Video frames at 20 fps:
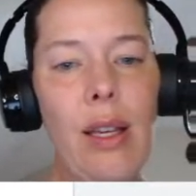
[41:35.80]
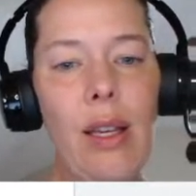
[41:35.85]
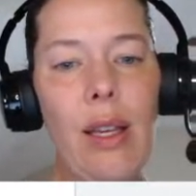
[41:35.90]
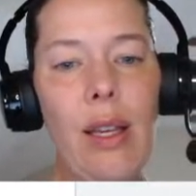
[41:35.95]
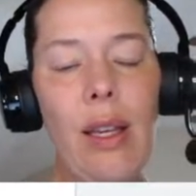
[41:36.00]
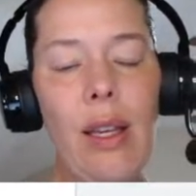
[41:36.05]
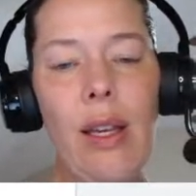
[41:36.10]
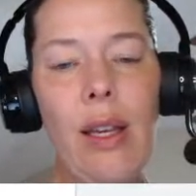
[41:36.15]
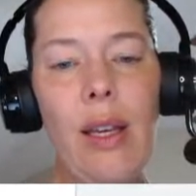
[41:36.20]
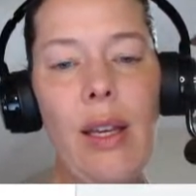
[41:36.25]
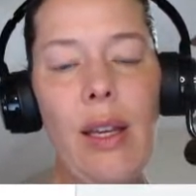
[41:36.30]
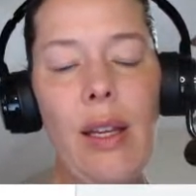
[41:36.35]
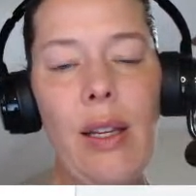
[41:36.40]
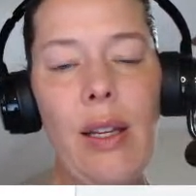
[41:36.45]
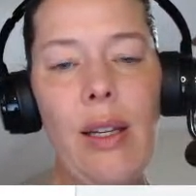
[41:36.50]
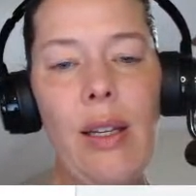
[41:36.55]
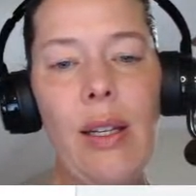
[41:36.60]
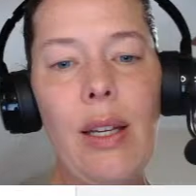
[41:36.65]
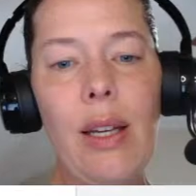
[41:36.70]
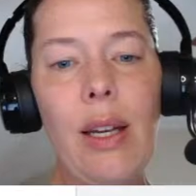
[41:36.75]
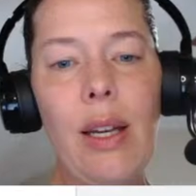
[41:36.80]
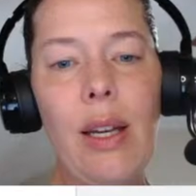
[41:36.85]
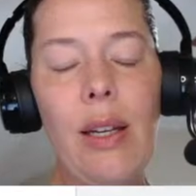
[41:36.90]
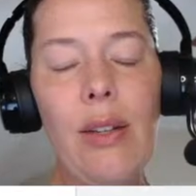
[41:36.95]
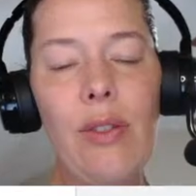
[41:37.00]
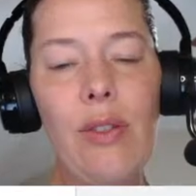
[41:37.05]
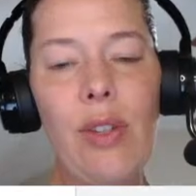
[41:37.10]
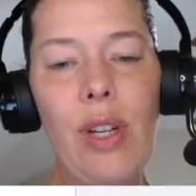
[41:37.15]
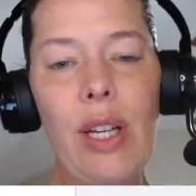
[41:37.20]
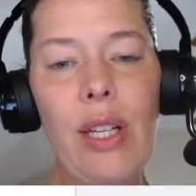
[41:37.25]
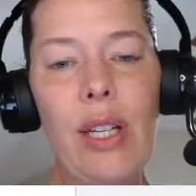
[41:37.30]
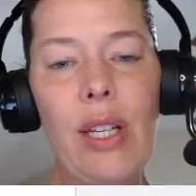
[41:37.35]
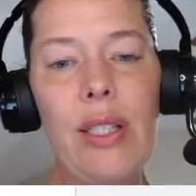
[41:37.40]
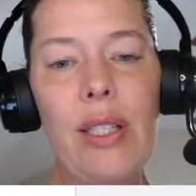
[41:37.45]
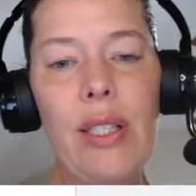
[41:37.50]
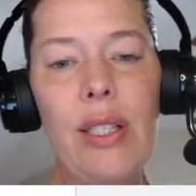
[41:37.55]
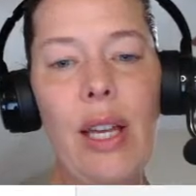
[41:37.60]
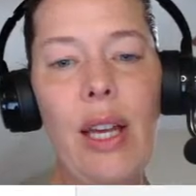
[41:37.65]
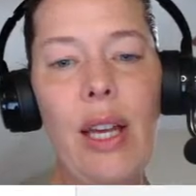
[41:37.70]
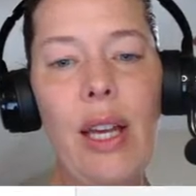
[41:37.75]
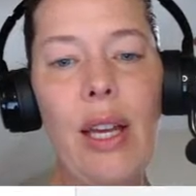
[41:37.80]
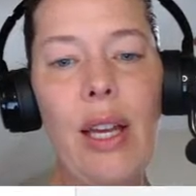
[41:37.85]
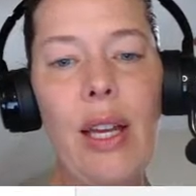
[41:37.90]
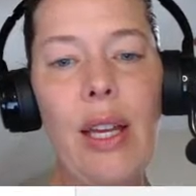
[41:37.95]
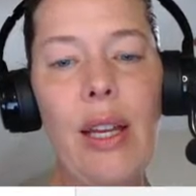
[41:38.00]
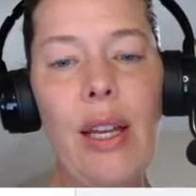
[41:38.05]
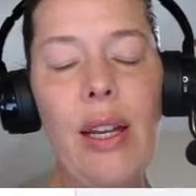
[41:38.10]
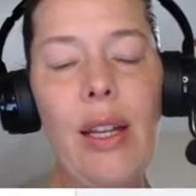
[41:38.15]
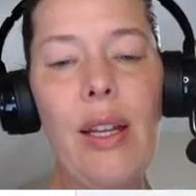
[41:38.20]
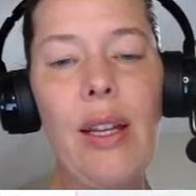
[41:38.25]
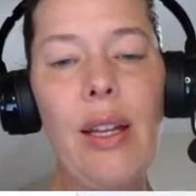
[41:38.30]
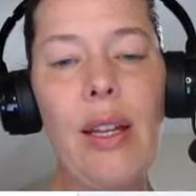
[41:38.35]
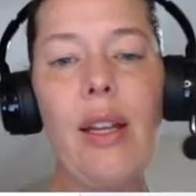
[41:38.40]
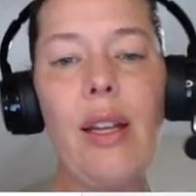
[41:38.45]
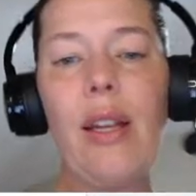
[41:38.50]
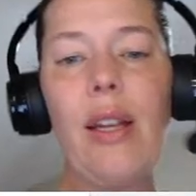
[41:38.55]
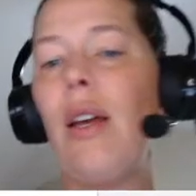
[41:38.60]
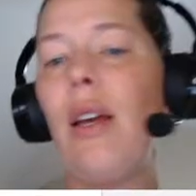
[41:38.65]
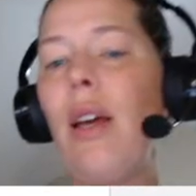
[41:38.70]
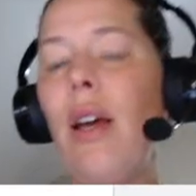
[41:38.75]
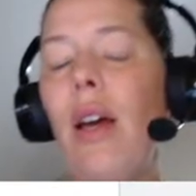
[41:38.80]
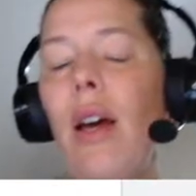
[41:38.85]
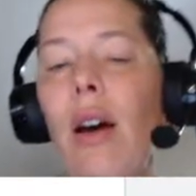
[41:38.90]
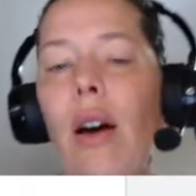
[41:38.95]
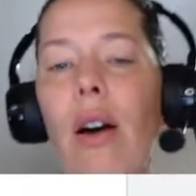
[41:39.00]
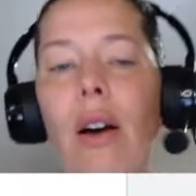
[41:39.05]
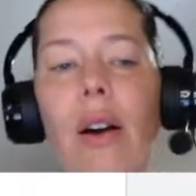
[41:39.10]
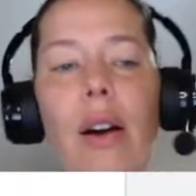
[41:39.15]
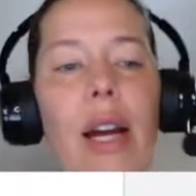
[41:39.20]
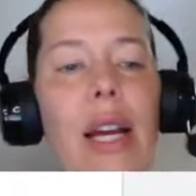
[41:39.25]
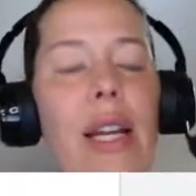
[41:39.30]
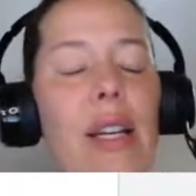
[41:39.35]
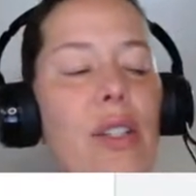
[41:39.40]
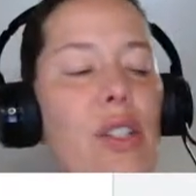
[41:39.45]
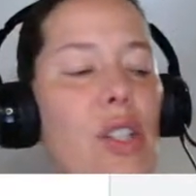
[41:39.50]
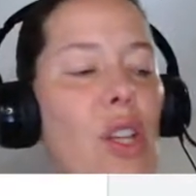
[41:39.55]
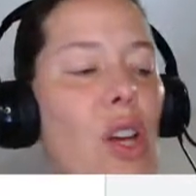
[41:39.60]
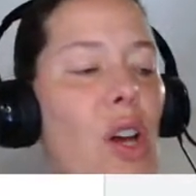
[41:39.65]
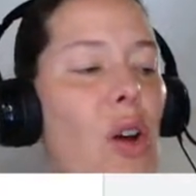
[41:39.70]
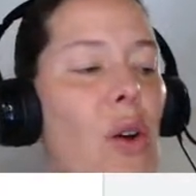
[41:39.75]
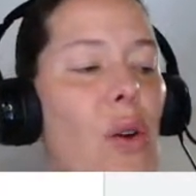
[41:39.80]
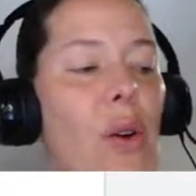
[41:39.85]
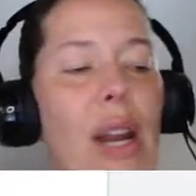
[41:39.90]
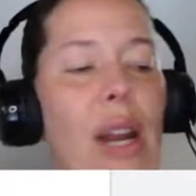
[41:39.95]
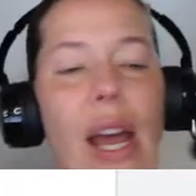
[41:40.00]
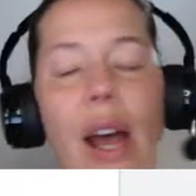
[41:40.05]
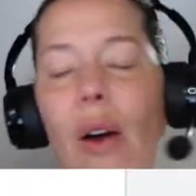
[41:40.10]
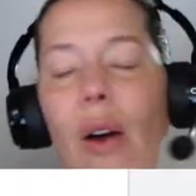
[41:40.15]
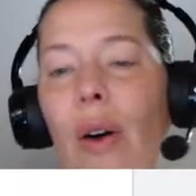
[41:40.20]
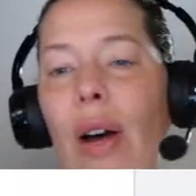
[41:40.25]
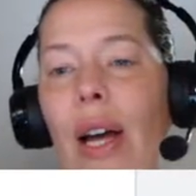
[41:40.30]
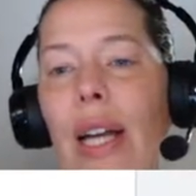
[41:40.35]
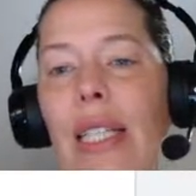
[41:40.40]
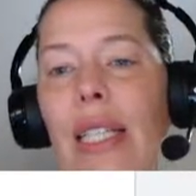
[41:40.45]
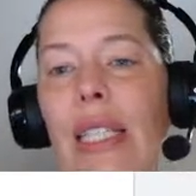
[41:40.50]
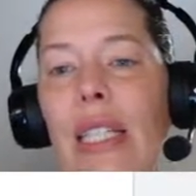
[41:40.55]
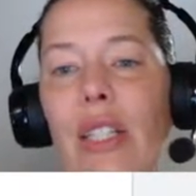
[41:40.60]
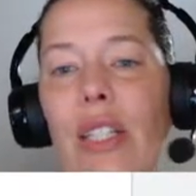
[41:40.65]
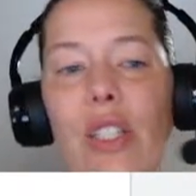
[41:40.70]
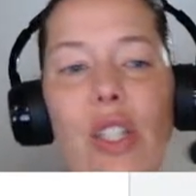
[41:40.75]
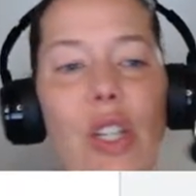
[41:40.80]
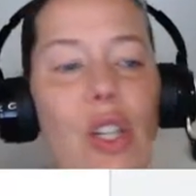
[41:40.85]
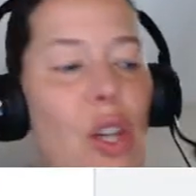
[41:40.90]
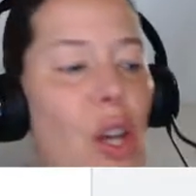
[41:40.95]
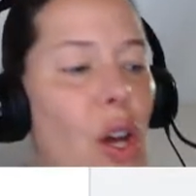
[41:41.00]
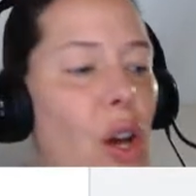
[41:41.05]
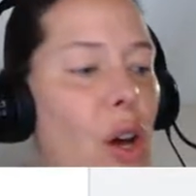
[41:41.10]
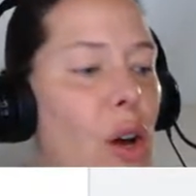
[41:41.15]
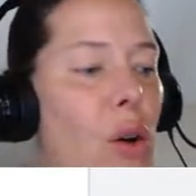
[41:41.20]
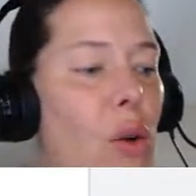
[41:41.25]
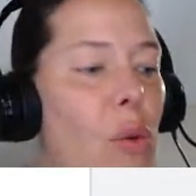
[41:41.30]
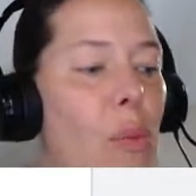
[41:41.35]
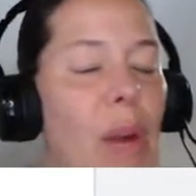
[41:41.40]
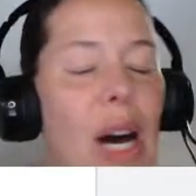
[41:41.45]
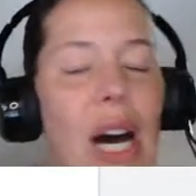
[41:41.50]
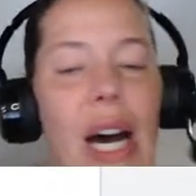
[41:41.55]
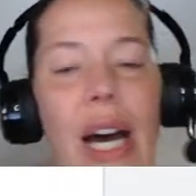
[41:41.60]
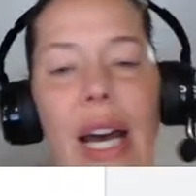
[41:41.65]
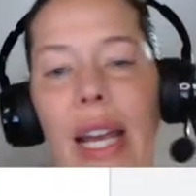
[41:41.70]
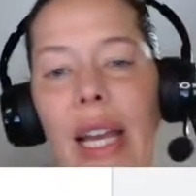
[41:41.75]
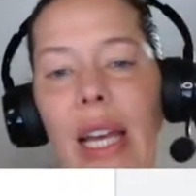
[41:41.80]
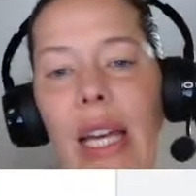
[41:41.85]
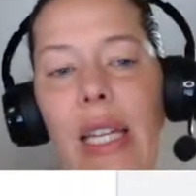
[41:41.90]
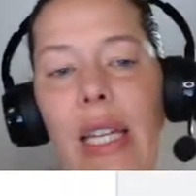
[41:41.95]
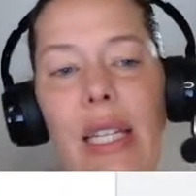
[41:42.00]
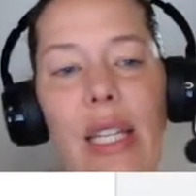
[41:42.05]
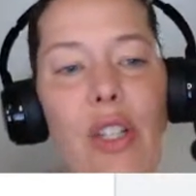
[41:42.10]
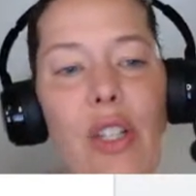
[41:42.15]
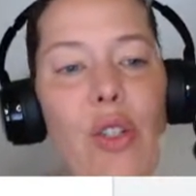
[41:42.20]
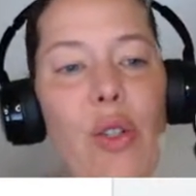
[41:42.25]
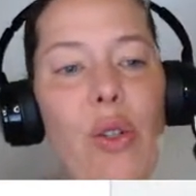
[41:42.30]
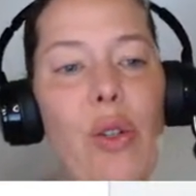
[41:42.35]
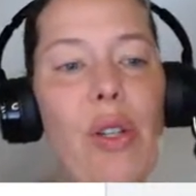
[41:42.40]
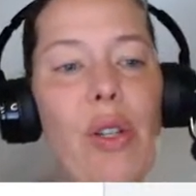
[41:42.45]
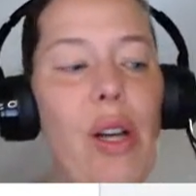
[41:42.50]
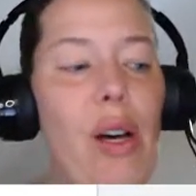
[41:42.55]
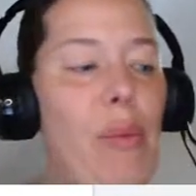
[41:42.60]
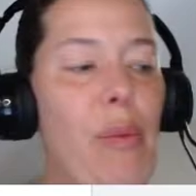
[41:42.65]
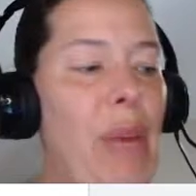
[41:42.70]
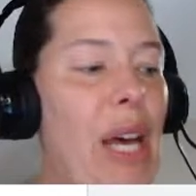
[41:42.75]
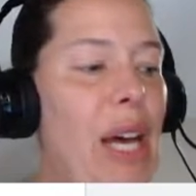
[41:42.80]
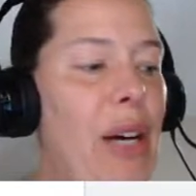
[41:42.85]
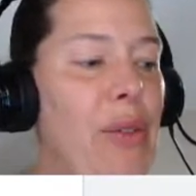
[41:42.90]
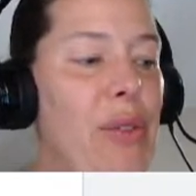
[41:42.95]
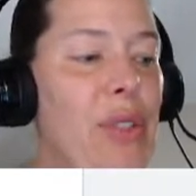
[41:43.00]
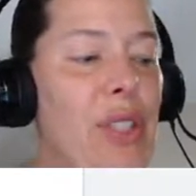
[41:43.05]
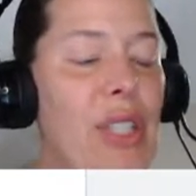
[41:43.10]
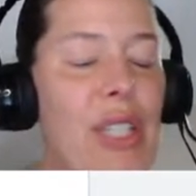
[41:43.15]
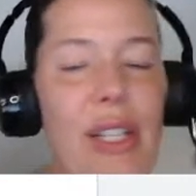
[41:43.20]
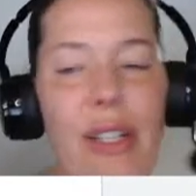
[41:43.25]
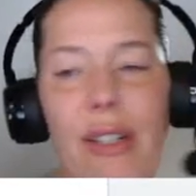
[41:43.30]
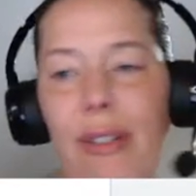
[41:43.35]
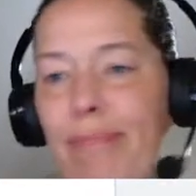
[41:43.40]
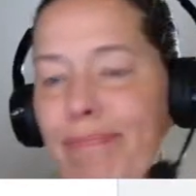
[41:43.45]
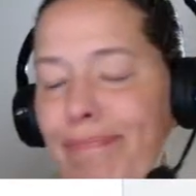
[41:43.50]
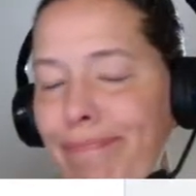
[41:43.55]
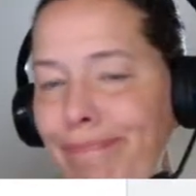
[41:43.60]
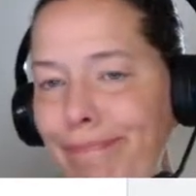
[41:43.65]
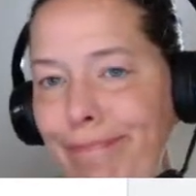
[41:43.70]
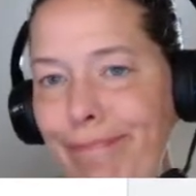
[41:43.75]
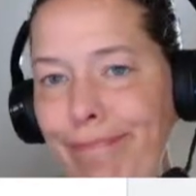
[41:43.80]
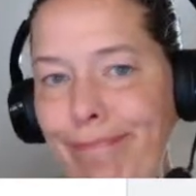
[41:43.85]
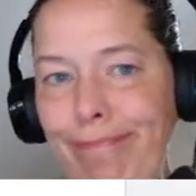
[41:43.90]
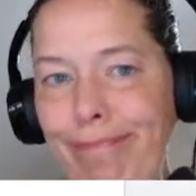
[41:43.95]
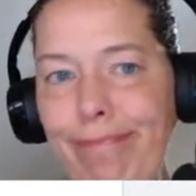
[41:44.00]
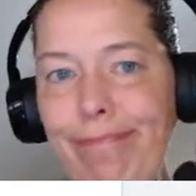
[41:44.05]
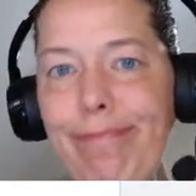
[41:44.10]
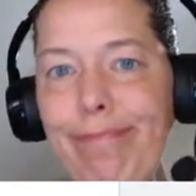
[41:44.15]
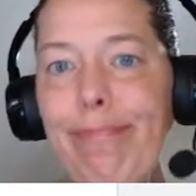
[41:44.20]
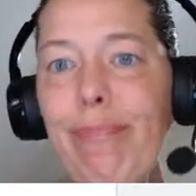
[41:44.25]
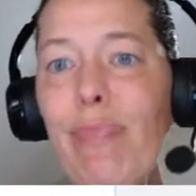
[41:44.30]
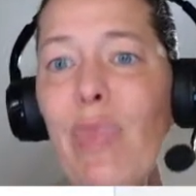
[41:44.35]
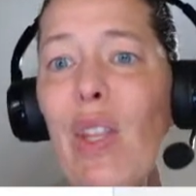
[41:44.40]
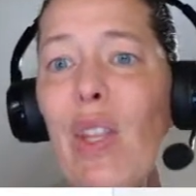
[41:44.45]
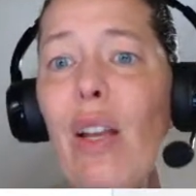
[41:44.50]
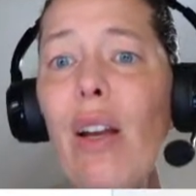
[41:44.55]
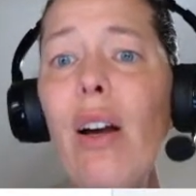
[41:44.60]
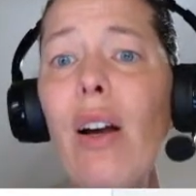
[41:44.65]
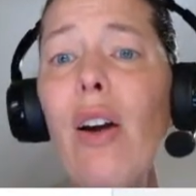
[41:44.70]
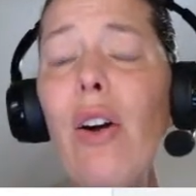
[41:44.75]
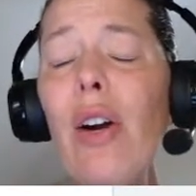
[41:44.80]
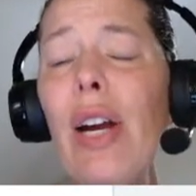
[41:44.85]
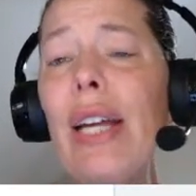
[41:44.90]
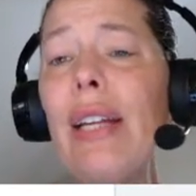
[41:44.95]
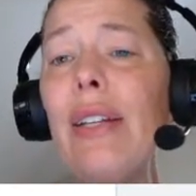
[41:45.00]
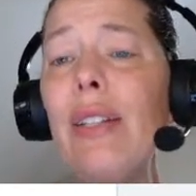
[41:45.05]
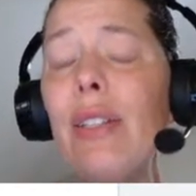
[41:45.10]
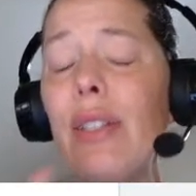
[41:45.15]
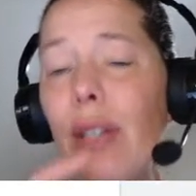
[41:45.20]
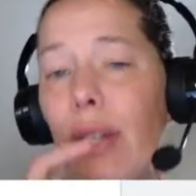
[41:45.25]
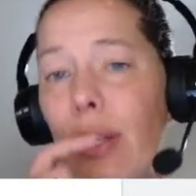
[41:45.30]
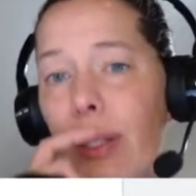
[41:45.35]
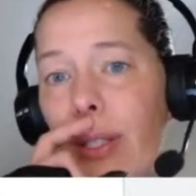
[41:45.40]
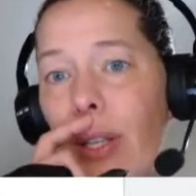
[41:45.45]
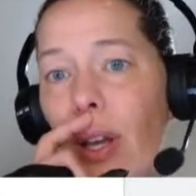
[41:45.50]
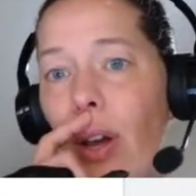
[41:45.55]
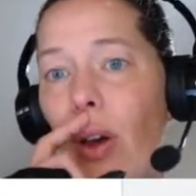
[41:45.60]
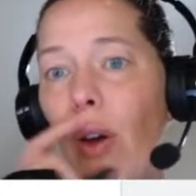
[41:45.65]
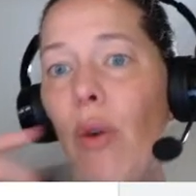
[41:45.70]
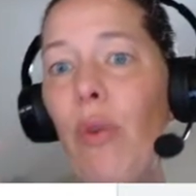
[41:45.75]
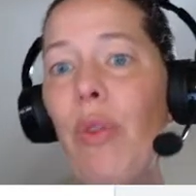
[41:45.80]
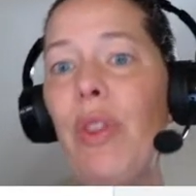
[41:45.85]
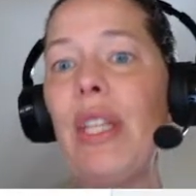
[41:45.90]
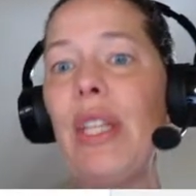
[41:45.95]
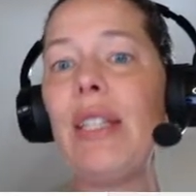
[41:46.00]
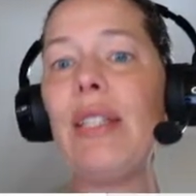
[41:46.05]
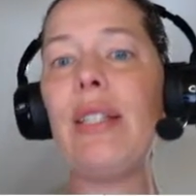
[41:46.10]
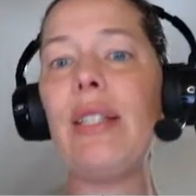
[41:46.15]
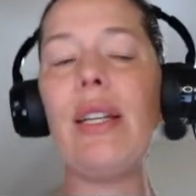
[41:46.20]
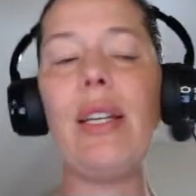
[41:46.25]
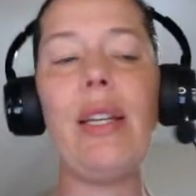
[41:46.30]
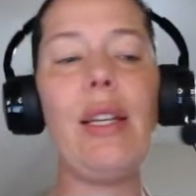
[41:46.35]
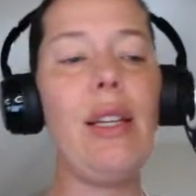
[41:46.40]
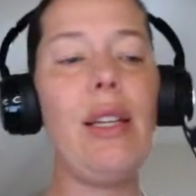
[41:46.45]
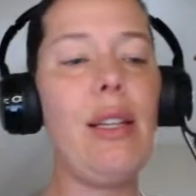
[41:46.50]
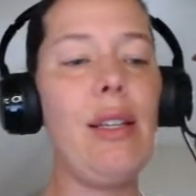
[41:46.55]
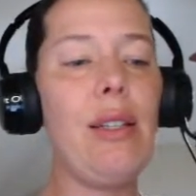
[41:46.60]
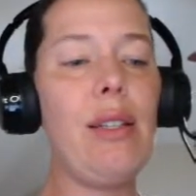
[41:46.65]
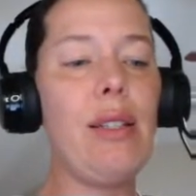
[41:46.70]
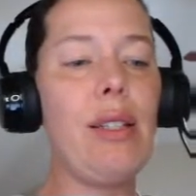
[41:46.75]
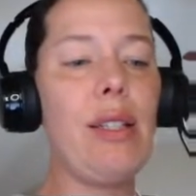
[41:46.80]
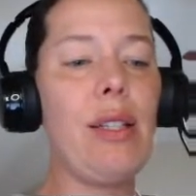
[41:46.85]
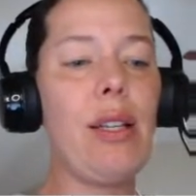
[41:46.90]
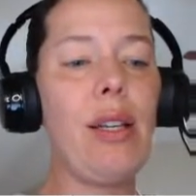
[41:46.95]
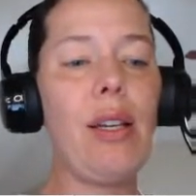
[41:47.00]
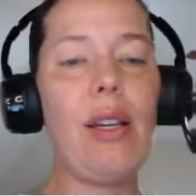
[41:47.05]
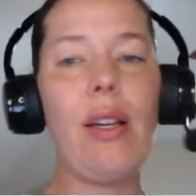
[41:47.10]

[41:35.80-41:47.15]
and hydroxide. All right, so now I need to know my initial amounts here. All right, so this is